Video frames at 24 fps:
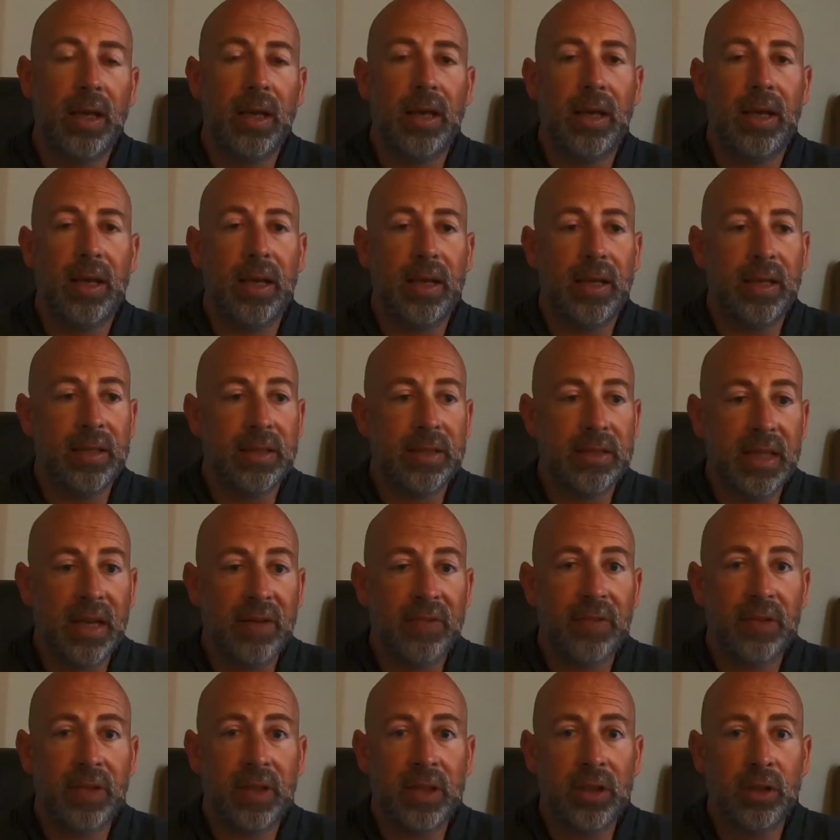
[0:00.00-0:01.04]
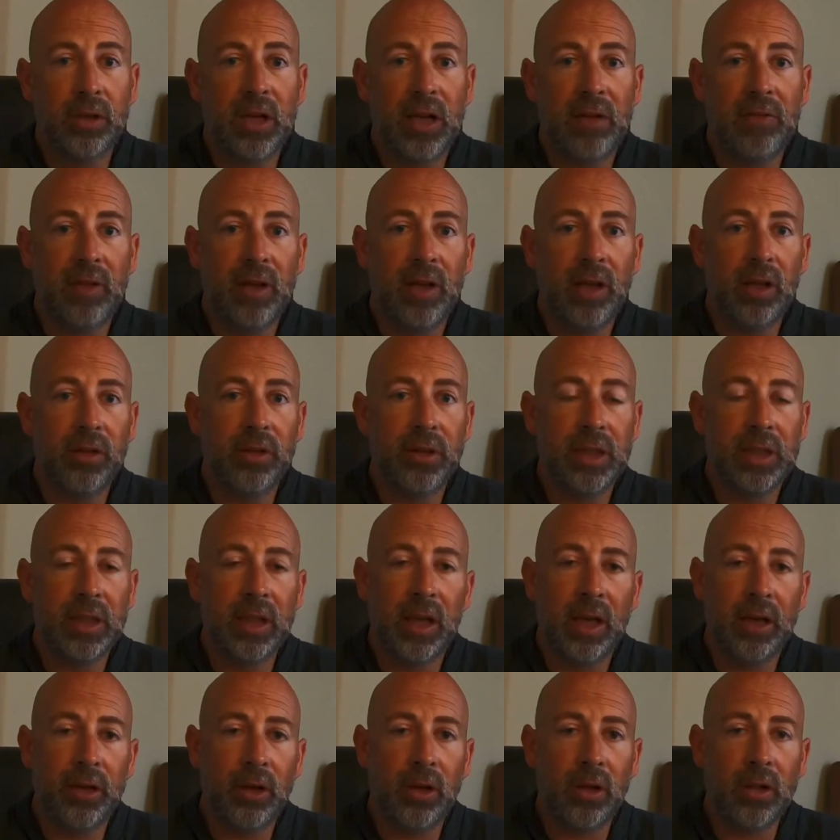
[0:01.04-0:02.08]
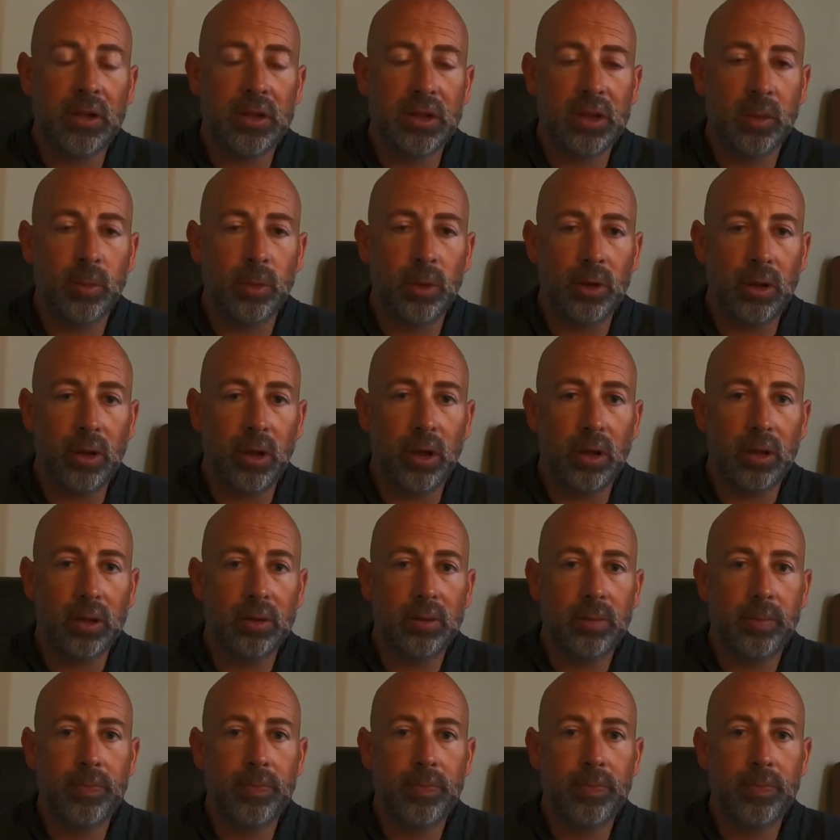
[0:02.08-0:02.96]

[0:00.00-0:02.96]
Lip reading: And definitely you'll have a healthy lawn all summer long.